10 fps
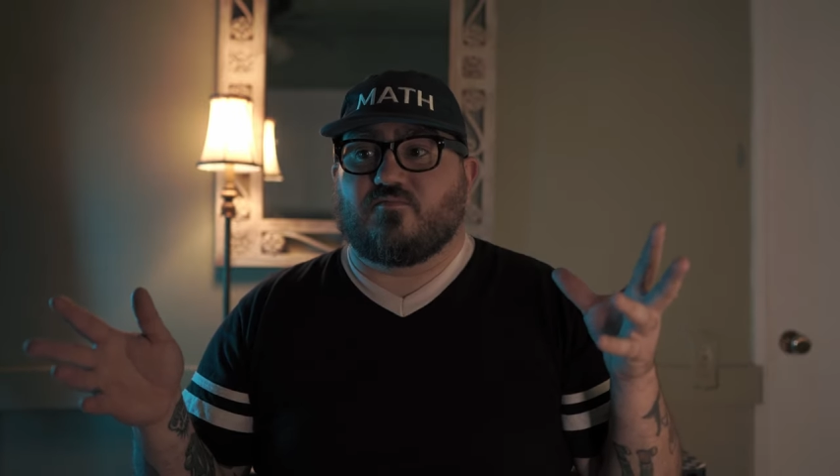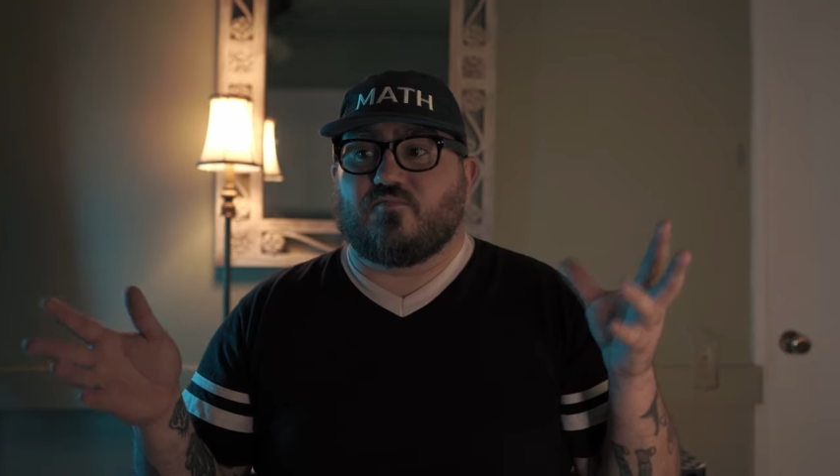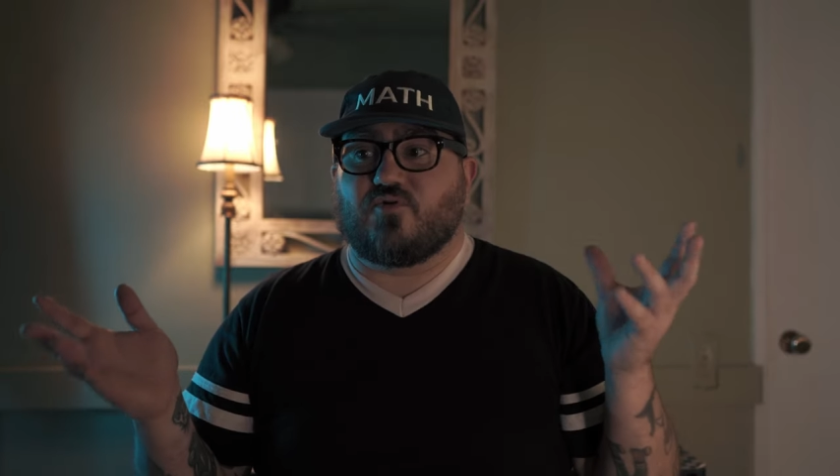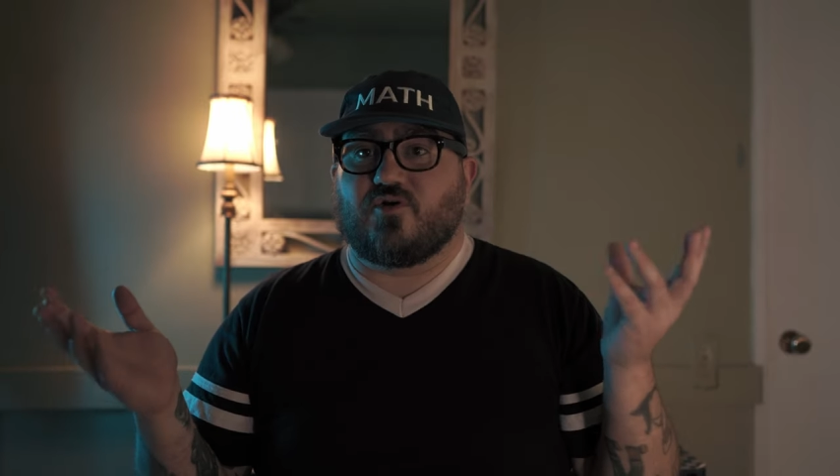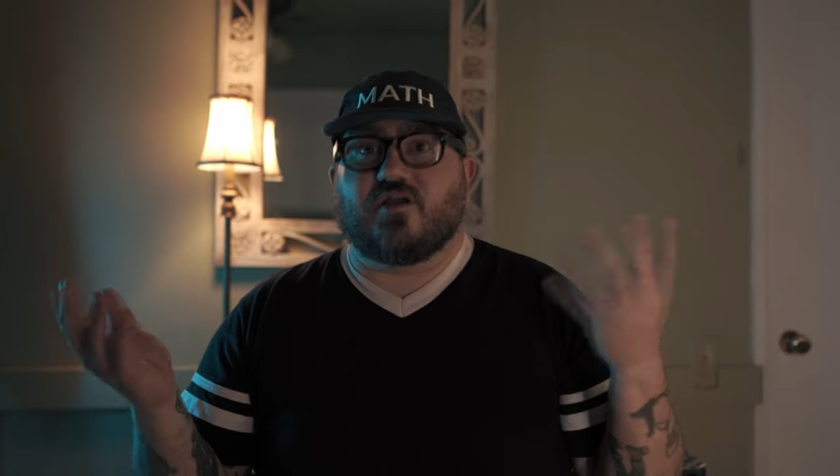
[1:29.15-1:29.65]

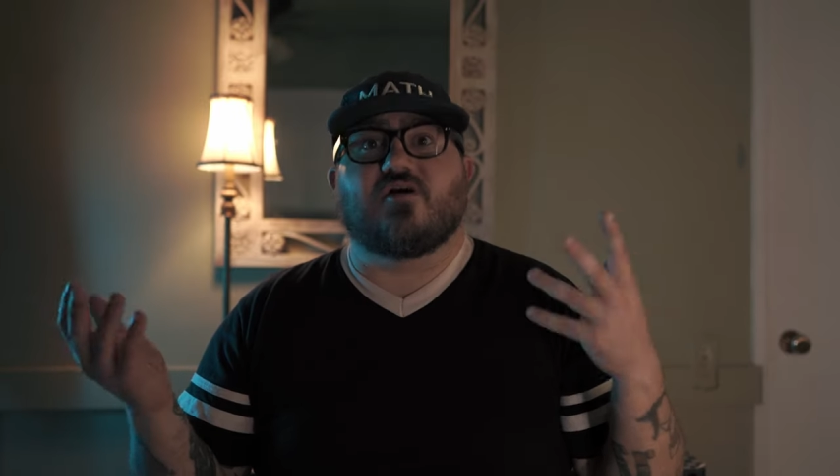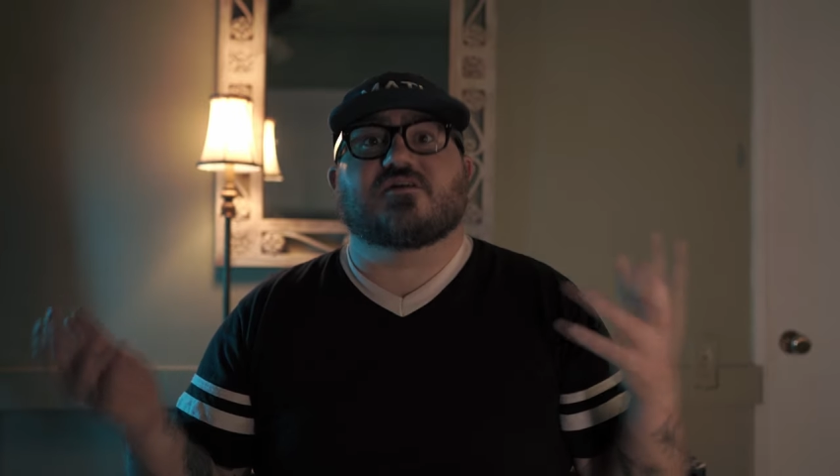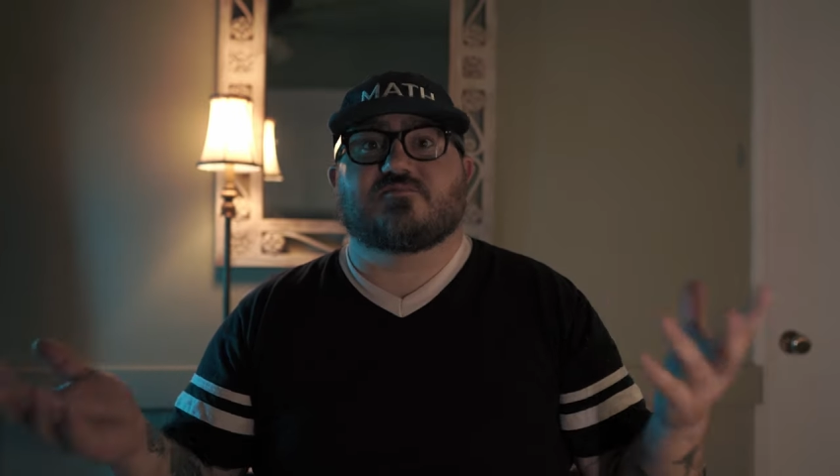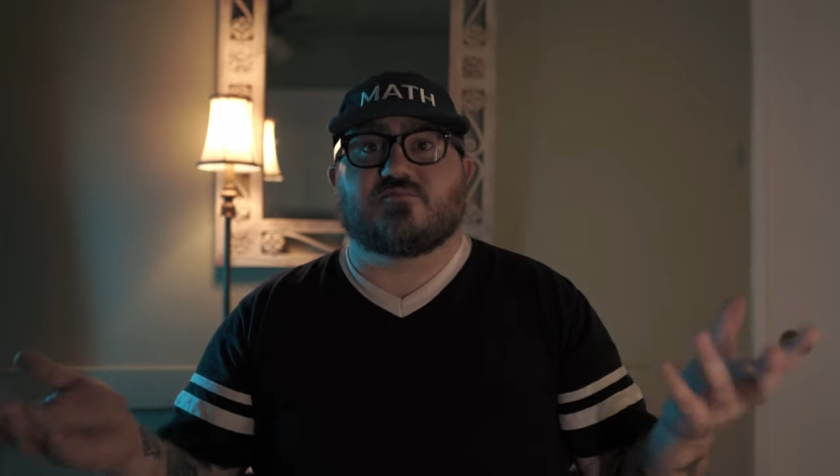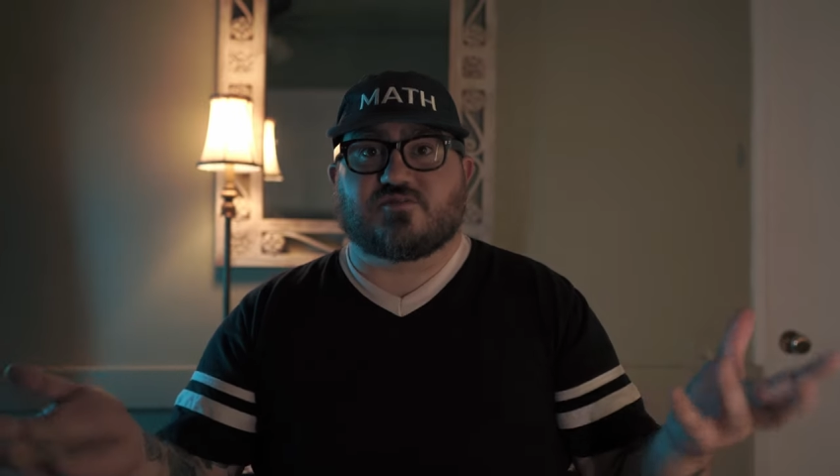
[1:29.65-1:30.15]
pretty
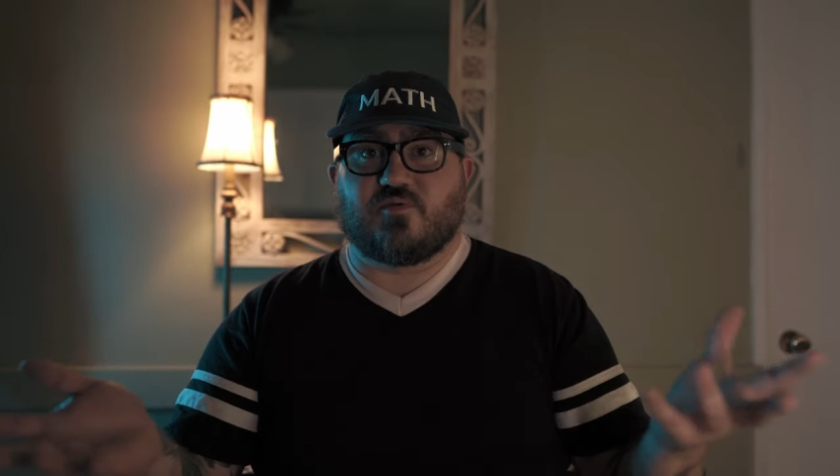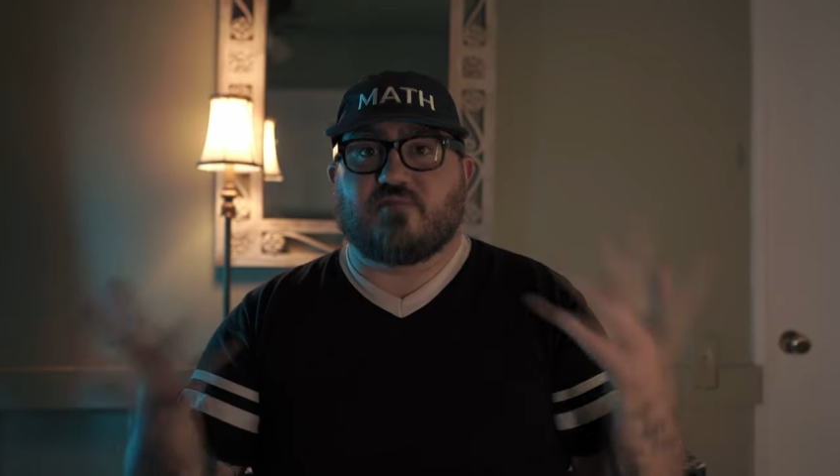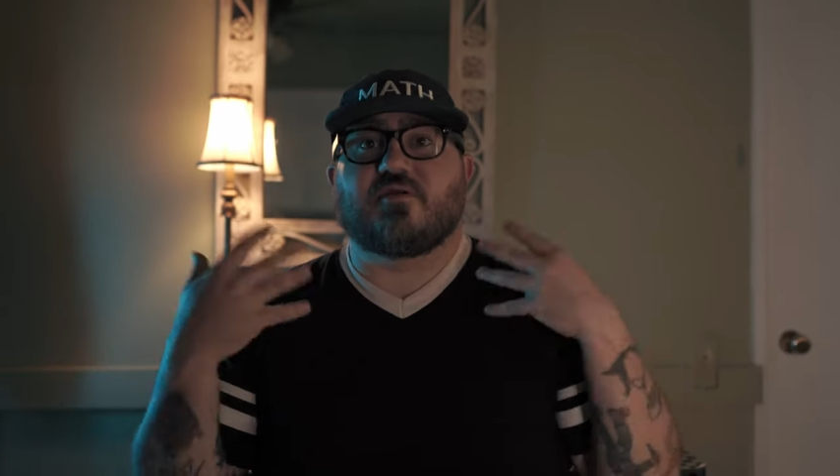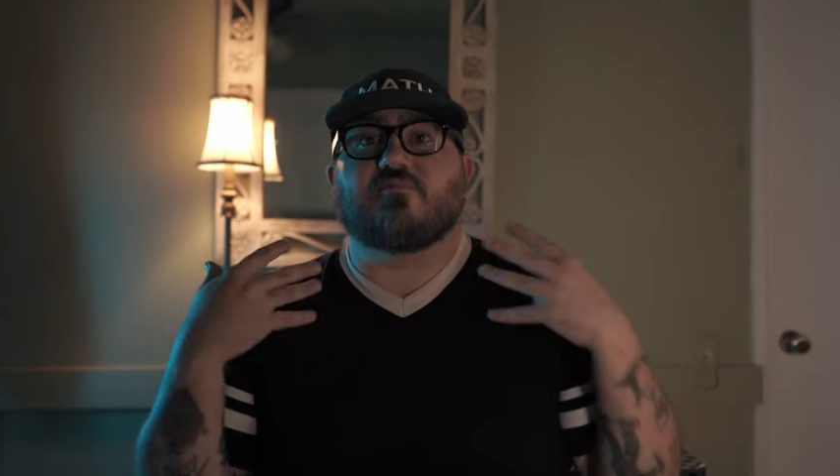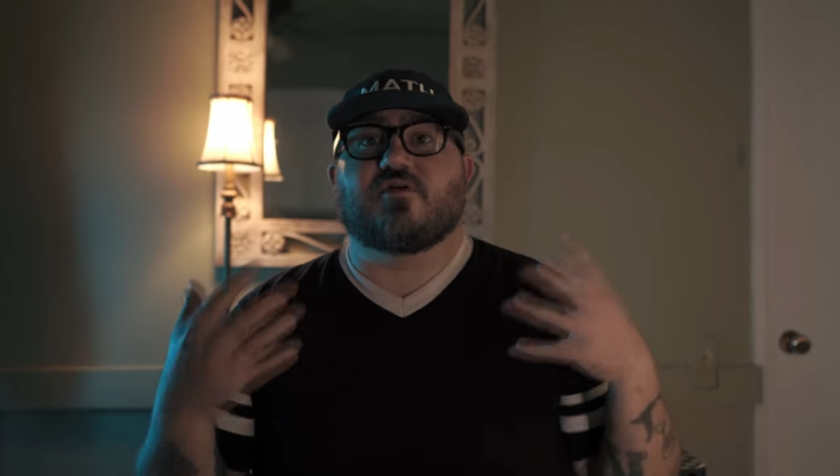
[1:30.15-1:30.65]
awesome because we
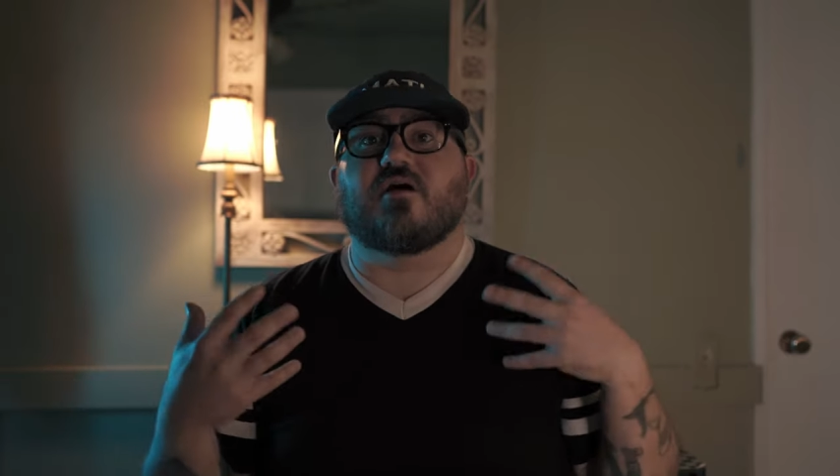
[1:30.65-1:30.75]
had people